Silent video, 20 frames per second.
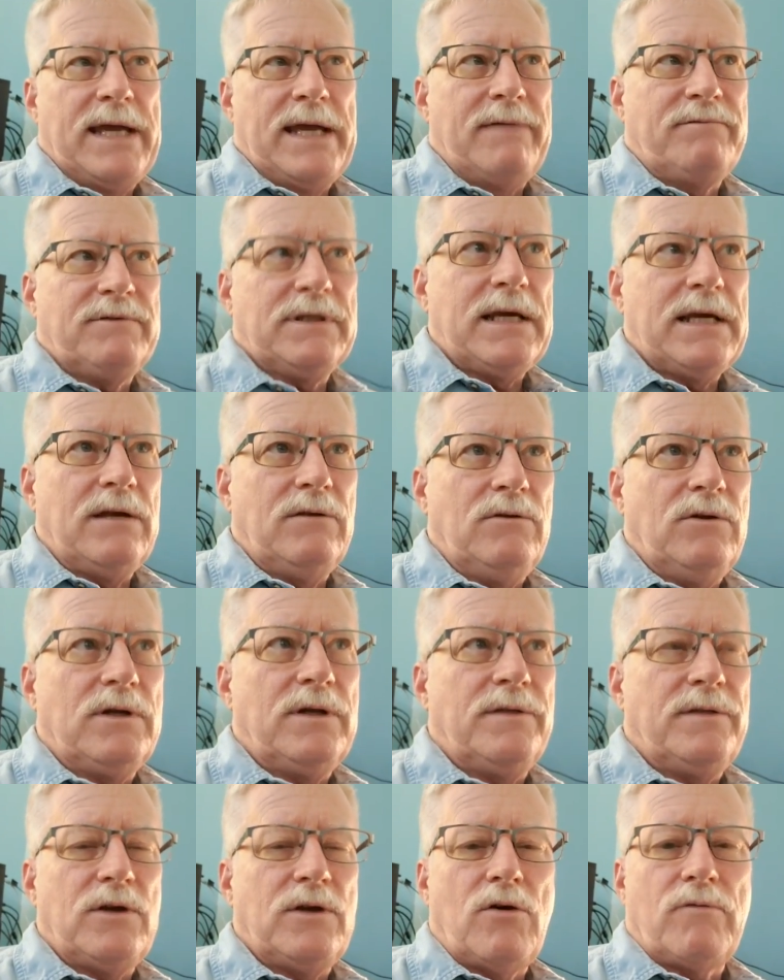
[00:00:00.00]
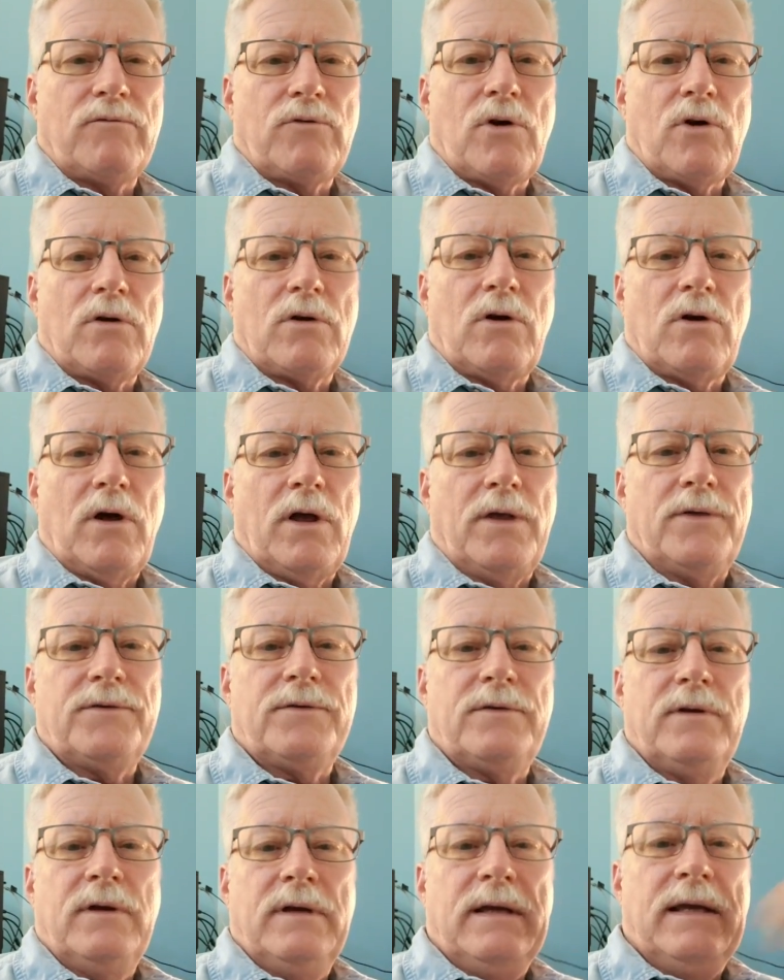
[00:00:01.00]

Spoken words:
have to kind of look at the overall cost